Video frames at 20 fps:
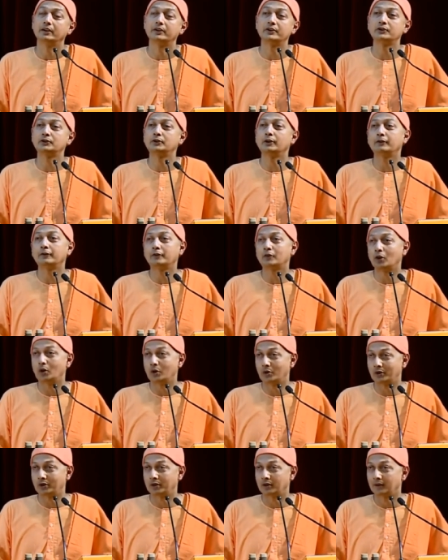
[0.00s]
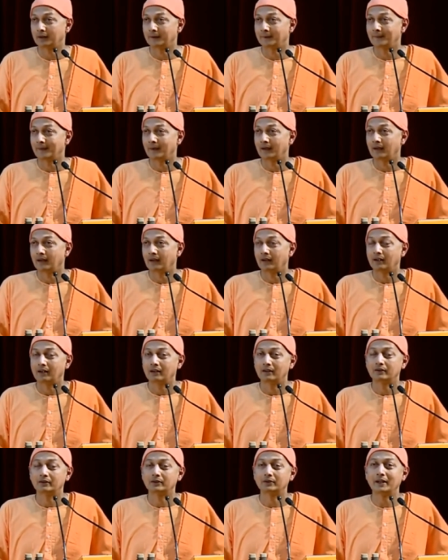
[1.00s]
Christoph Koch.
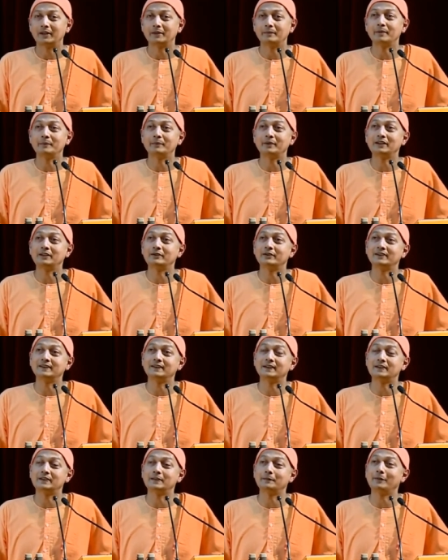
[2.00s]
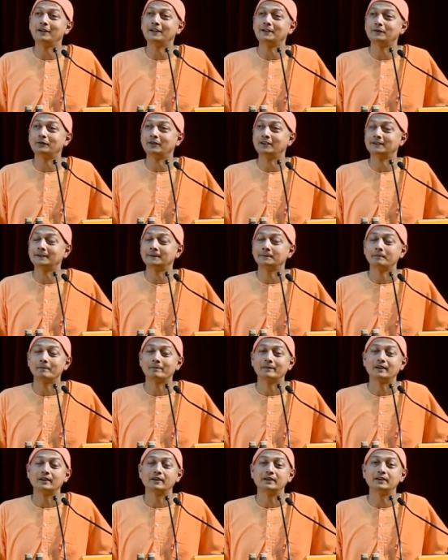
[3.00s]
So I remember he was in a debate with
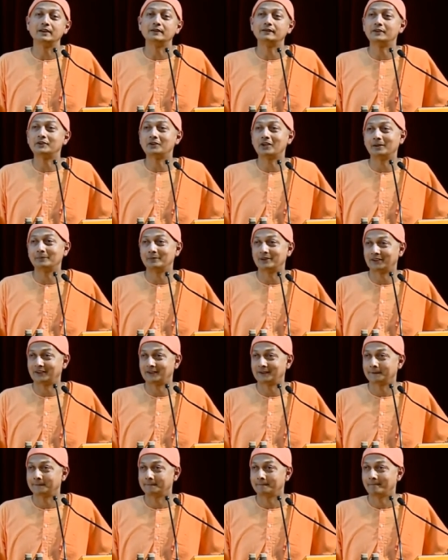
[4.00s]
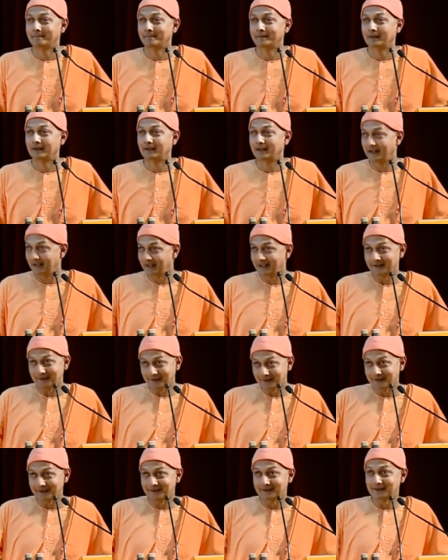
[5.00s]
David Chalmers, and I
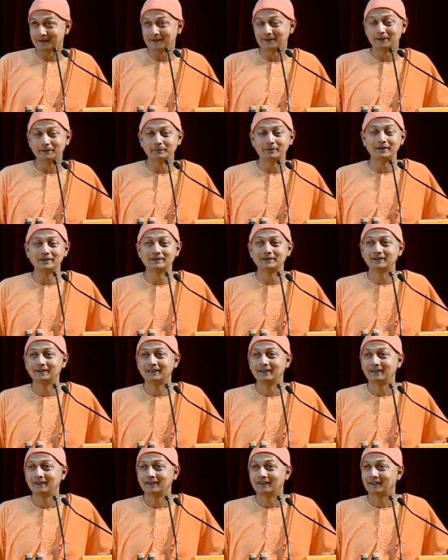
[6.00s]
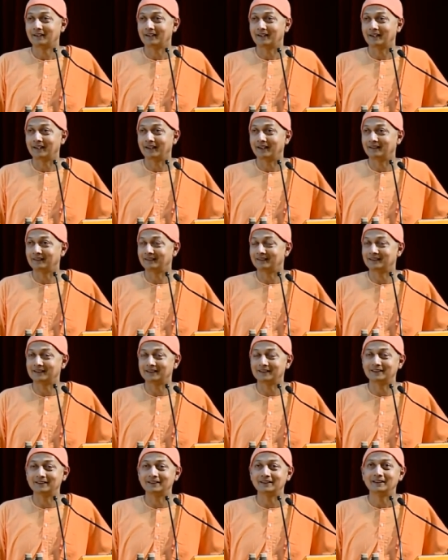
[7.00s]
attended that debate, and
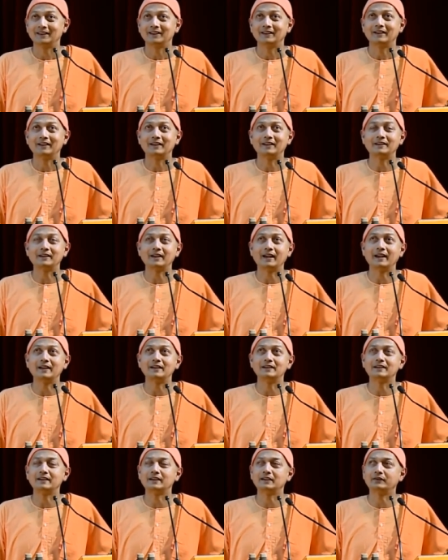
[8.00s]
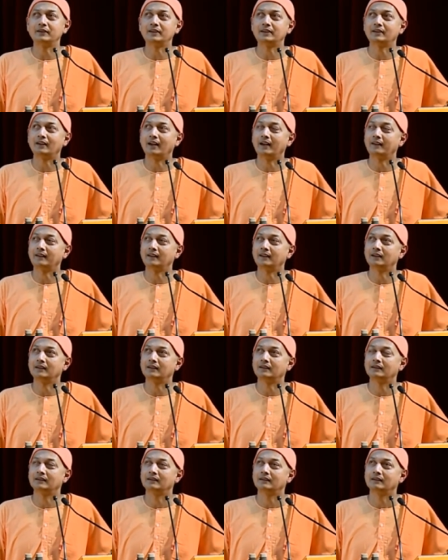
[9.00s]
uh, it ended with, I
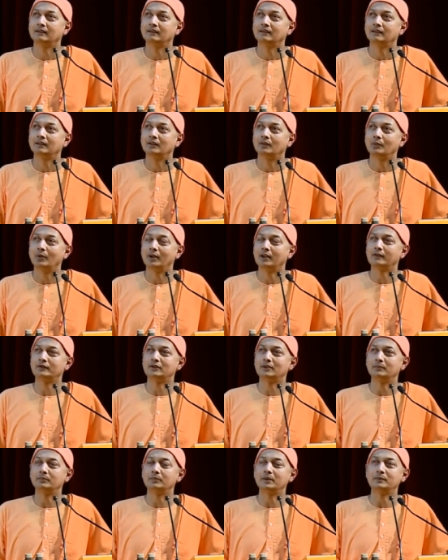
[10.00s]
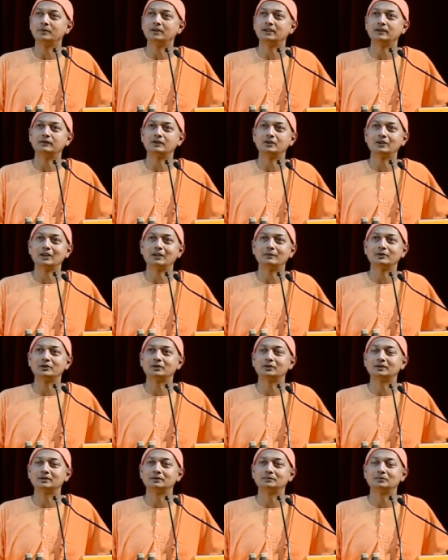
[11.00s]
think, one of them, maybe David
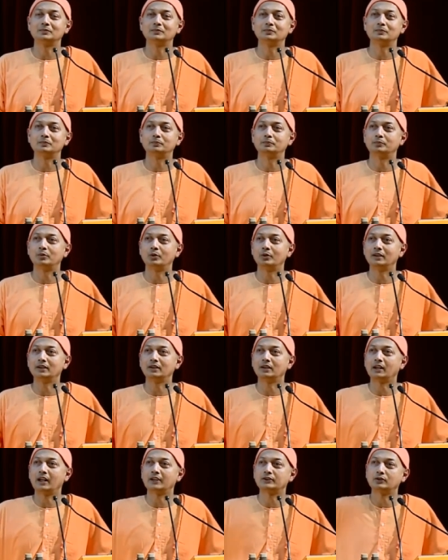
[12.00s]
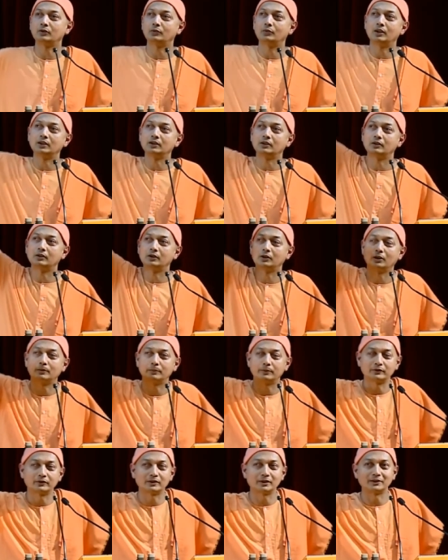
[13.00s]
Chalmers pouring a glass of water on
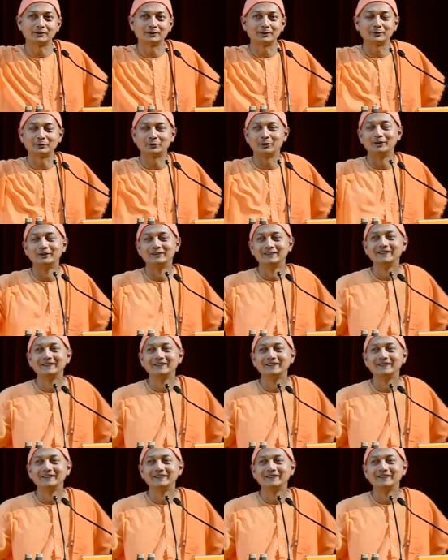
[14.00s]
top of Christoph Koch